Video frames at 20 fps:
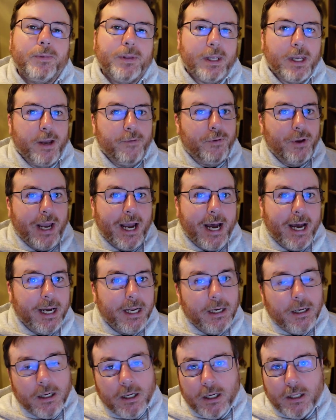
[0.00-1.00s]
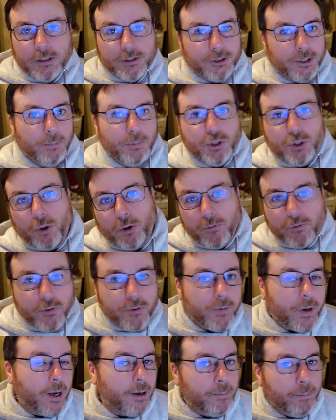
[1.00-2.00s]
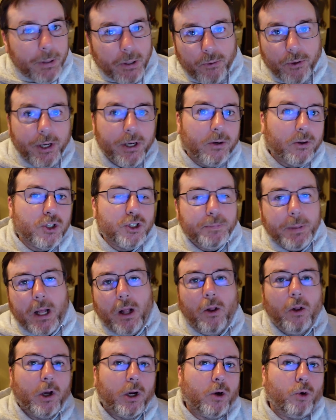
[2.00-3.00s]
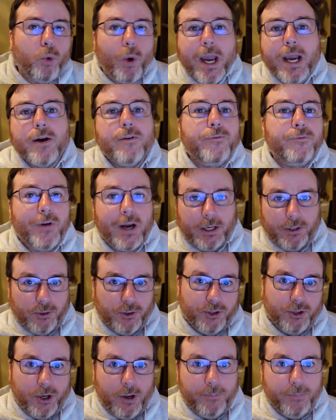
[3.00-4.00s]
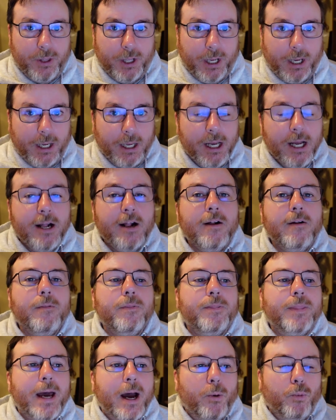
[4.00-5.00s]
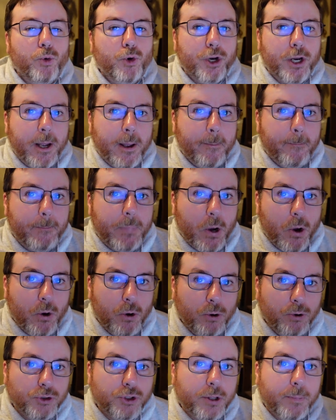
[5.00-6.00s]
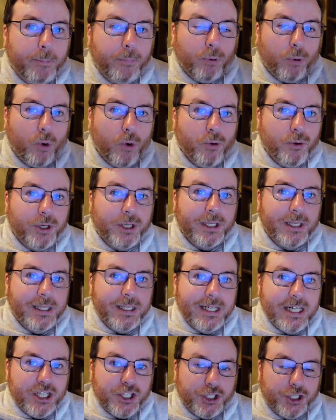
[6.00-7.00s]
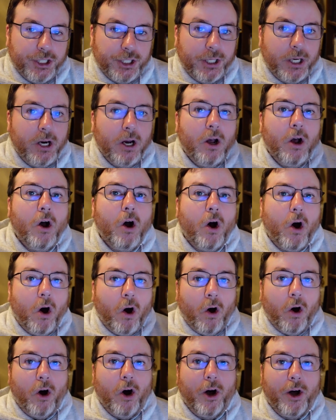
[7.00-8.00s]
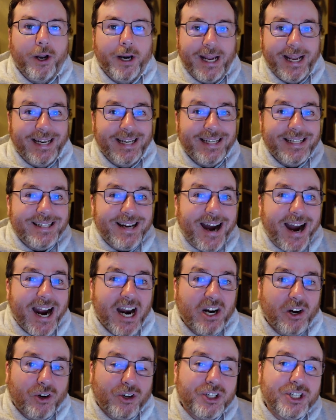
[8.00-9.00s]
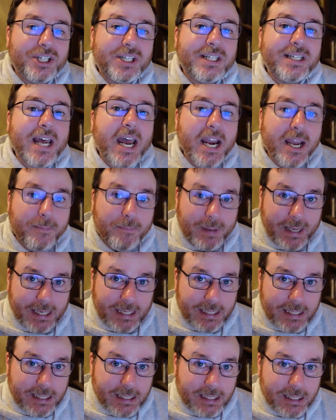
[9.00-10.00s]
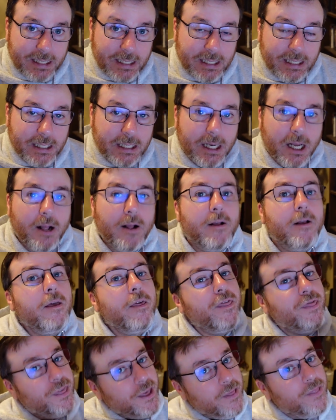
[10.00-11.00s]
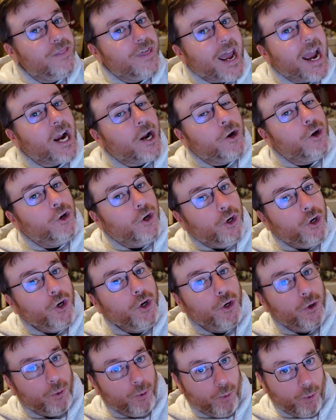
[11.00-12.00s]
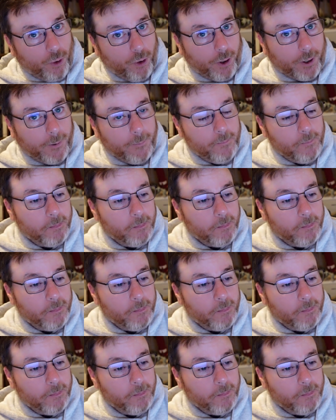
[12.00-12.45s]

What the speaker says: if you had some sort of ability or spell, a quick effect or something that would impose the prone condition on an entire segment, then that could work.